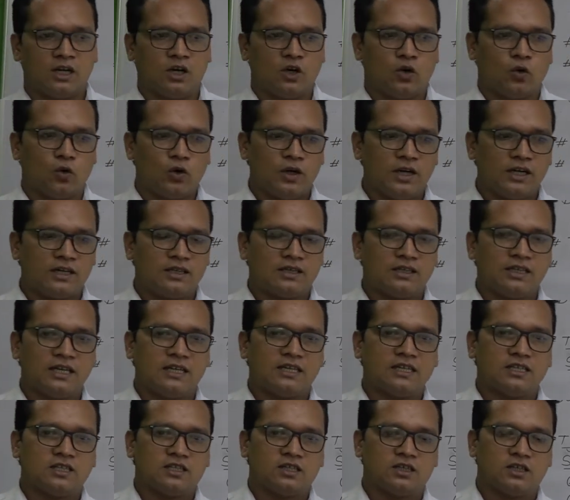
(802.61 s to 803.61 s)
where there
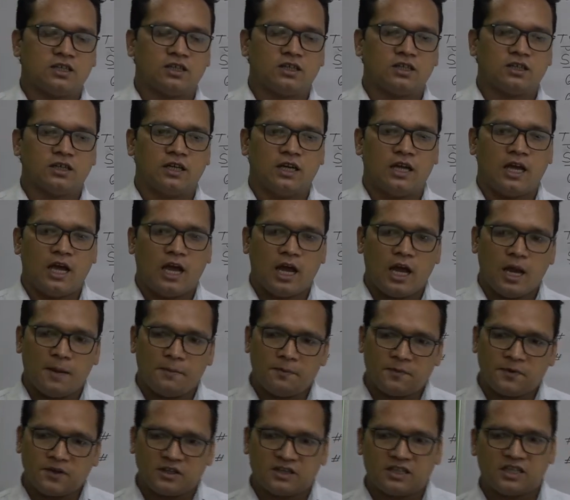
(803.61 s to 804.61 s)
is the
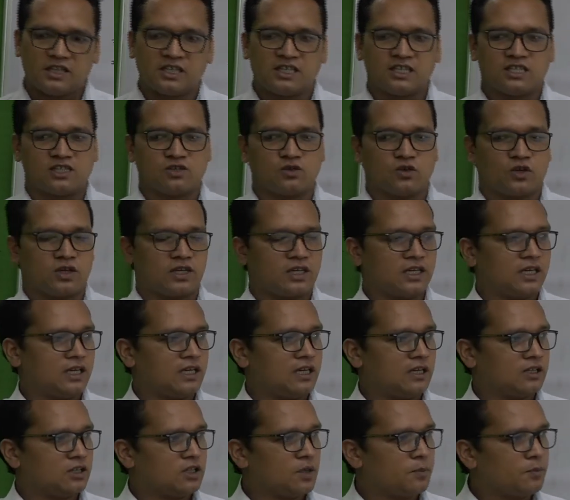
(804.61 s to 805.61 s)
everything is
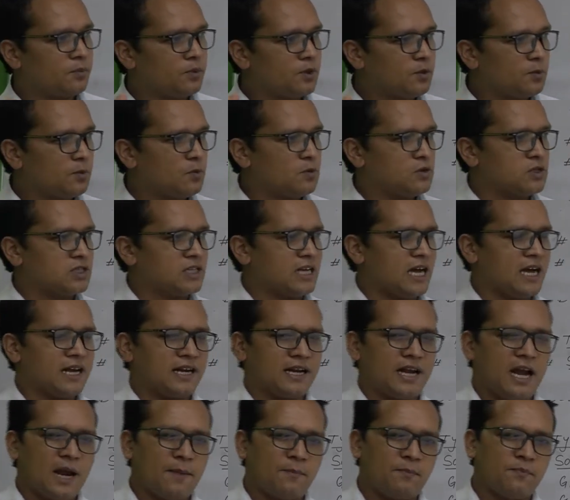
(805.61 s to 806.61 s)
okay, the peoples are
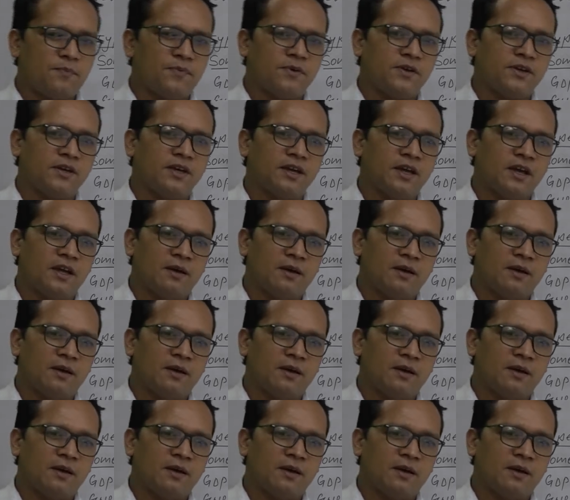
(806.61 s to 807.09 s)
happy